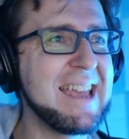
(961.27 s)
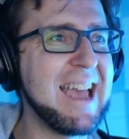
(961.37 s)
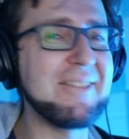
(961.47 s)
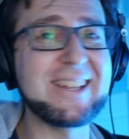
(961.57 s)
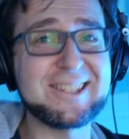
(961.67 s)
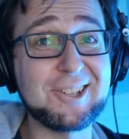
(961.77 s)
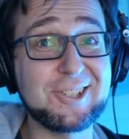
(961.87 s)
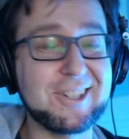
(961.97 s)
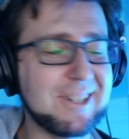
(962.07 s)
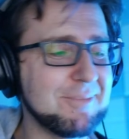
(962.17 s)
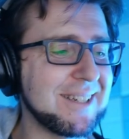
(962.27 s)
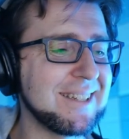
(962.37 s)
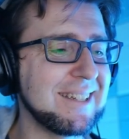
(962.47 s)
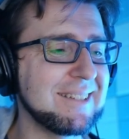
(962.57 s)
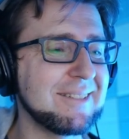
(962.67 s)
I mean, it's not good, but
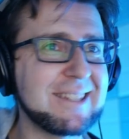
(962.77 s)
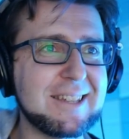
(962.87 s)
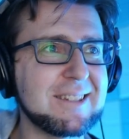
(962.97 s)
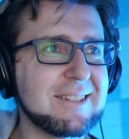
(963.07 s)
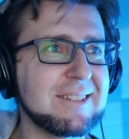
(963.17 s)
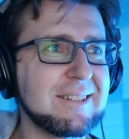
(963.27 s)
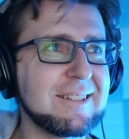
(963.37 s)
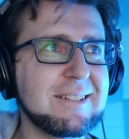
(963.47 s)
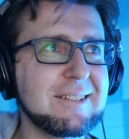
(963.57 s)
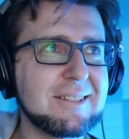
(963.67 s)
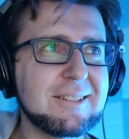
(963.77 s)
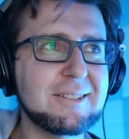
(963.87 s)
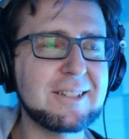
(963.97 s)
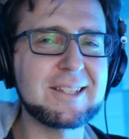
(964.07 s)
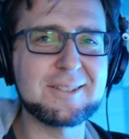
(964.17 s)
it's
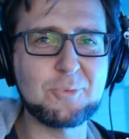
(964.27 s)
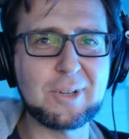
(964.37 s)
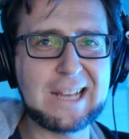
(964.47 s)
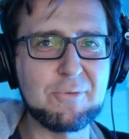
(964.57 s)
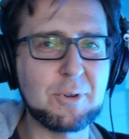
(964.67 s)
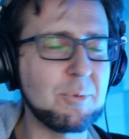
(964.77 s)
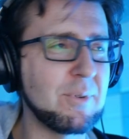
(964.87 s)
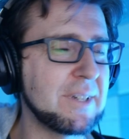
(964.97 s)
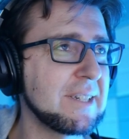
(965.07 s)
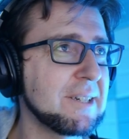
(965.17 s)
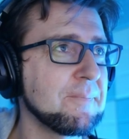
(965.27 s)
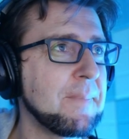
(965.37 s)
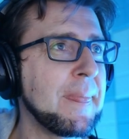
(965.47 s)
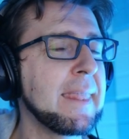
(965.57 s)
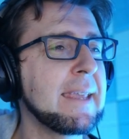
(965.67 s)
kind of what we wanted.
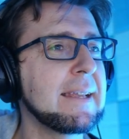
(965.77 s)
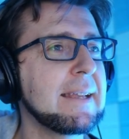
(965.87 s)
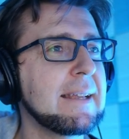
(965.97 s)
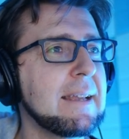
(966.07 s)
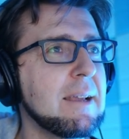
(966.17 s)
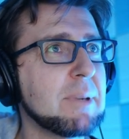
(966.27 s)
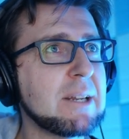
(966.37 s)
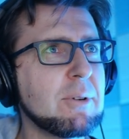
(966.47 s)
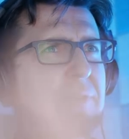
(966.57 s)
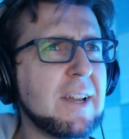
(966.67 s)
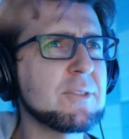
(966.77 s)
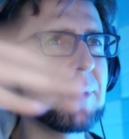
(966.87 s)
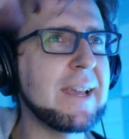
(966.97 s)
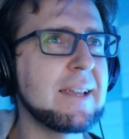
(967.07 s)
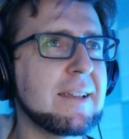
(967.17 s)
But now it flies
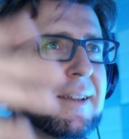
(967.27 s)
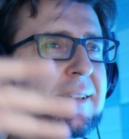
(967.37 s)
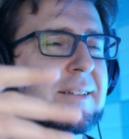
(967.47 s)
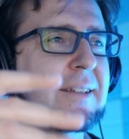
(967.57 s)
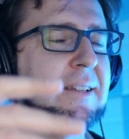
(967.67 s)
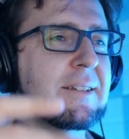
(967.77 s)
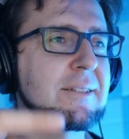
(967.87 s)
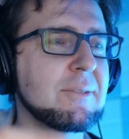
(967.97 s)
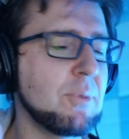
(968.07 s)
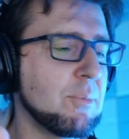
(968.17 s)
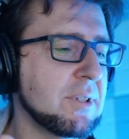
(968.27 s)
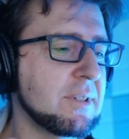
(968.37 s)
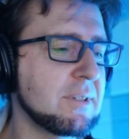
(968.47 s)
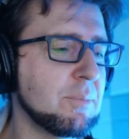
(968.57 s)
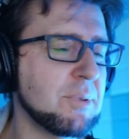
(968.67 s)
away, and we want
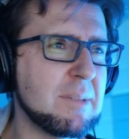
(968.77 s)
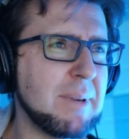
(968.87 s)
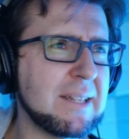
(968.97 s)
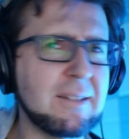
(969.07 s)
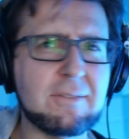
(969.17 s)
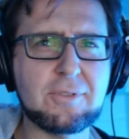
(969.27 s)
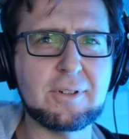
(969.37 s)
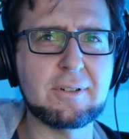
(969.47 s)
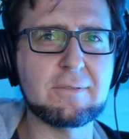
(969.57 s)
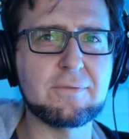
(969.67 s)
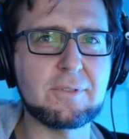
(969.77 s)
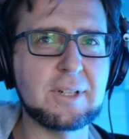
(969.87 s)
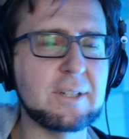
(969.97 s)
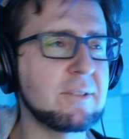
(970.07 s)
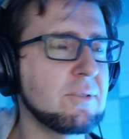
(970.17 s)
to press a button for
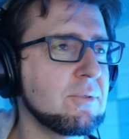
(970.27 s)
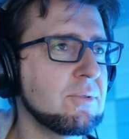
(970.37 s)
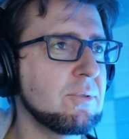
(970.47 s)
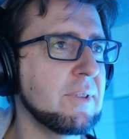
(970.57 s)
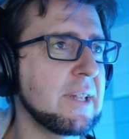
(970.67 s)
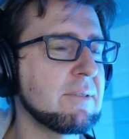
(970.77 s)
it to do that,